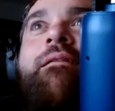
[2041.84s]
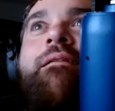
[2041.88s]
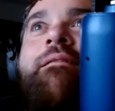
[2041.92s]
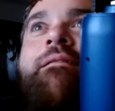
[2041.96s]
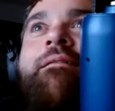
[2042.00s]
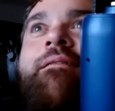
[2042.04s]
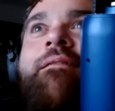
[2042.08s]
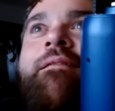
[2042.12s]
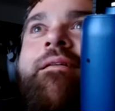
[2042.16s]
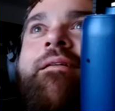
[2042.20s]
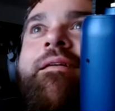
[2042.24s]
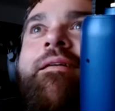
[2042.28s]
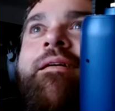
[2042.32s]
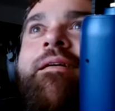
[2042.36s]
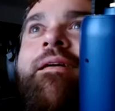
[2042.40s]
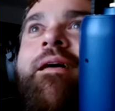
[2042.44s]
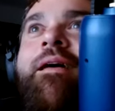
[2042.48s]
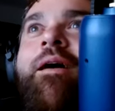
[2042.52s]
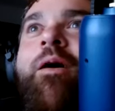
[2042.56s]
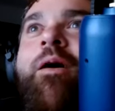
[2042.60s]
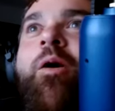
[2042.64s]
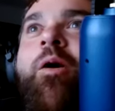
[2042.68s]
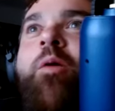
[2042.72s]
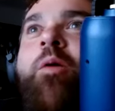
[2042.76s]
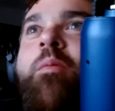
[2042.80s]
with tinted windows.
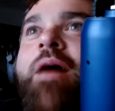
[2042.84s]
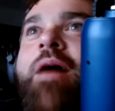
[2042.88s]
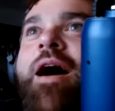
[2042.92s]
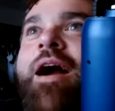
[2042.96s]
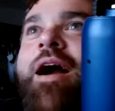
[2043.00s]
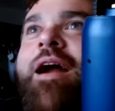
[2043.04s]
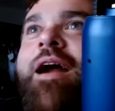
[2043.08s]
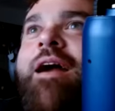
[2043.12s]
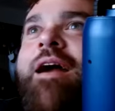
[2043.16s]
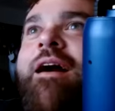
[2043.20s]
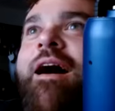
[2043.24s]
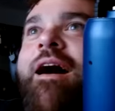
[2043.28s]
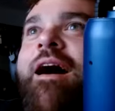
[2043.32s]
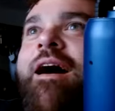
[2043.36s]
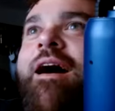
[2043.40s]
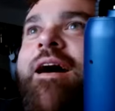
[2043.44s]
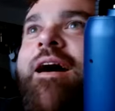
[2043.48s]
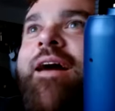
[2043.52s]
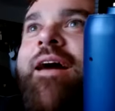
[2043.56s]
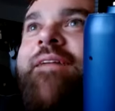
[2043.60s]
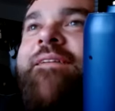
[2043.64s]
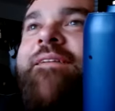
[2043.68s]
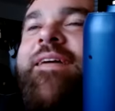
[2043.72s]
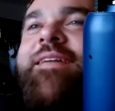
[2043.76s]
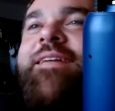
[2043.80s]
Oh my
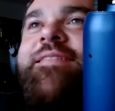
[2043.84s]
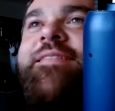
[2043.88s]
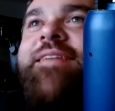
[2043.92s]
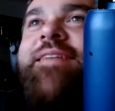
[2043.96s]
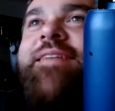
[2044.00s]
god, these